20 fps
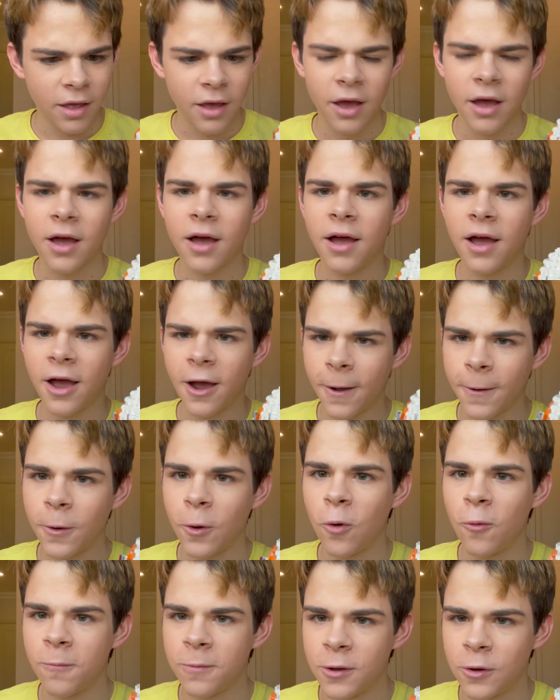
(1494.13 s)
I
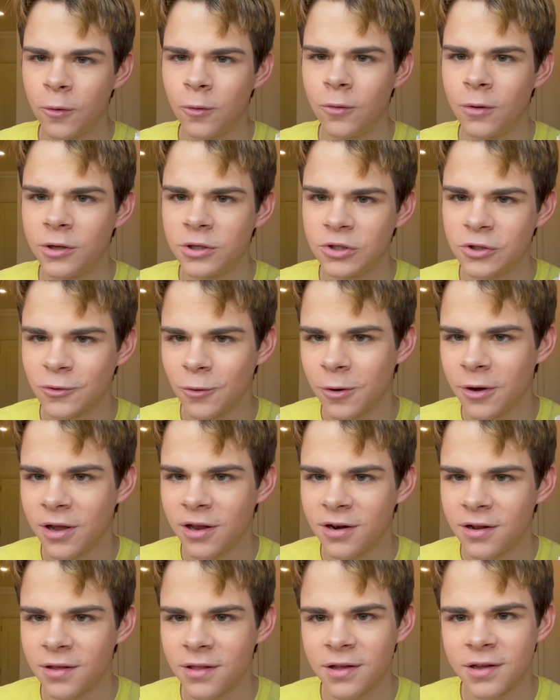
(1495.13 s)
hope you
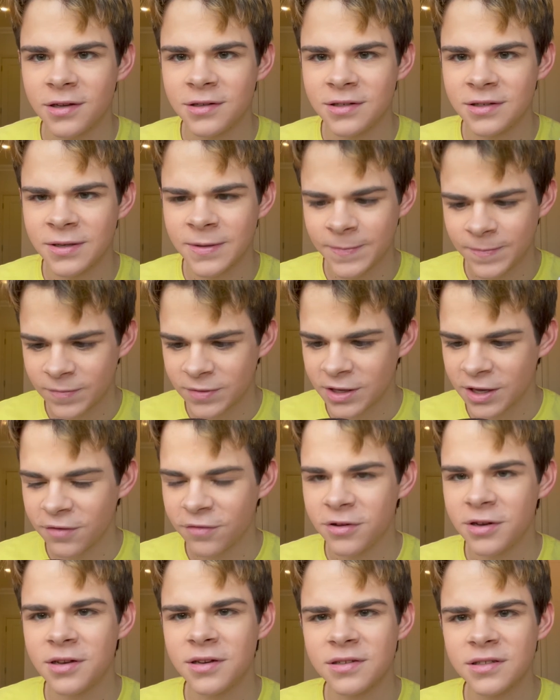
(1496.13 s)
enjoyed this
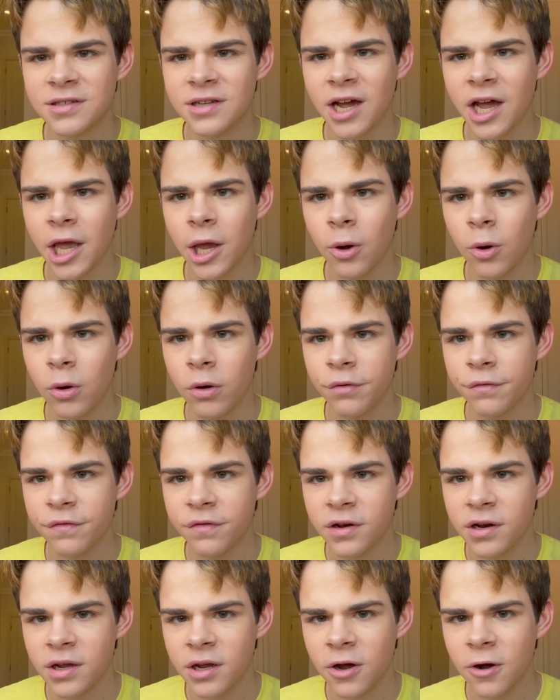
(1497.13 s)
different style of
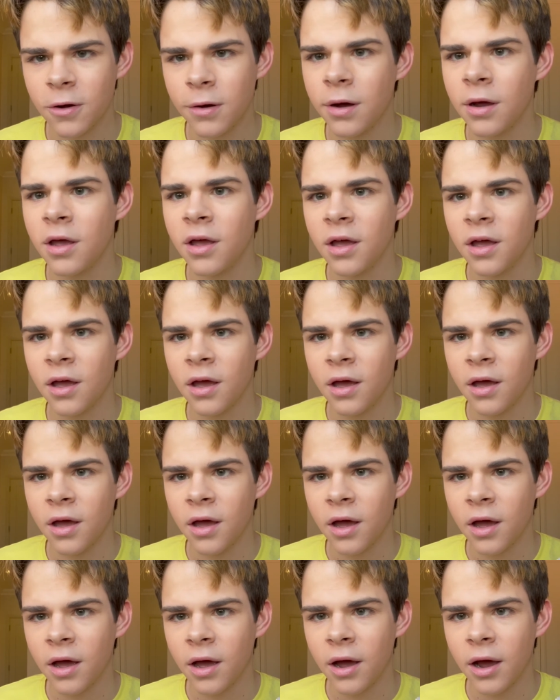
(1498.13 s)
video.
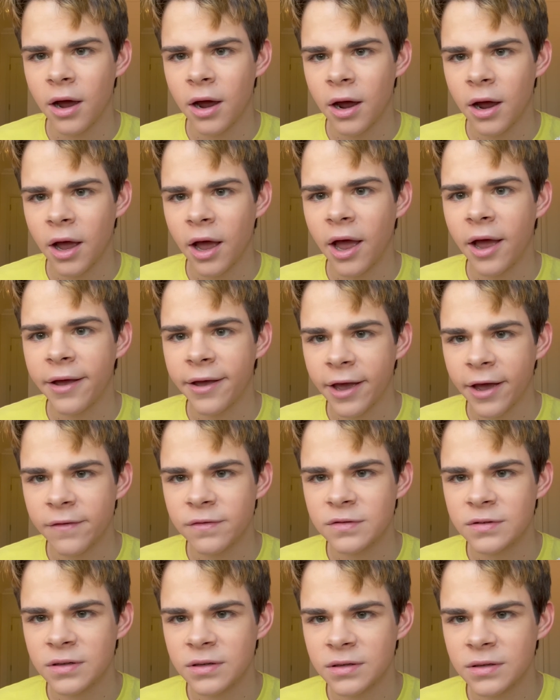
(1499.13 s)
I
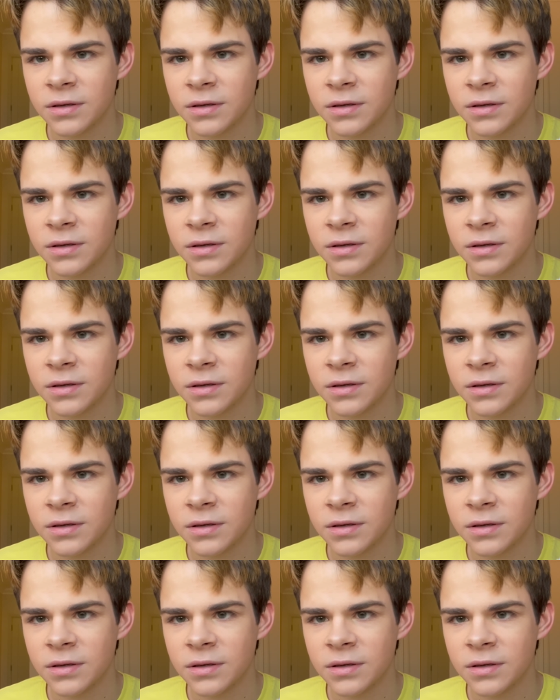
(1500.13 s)
have to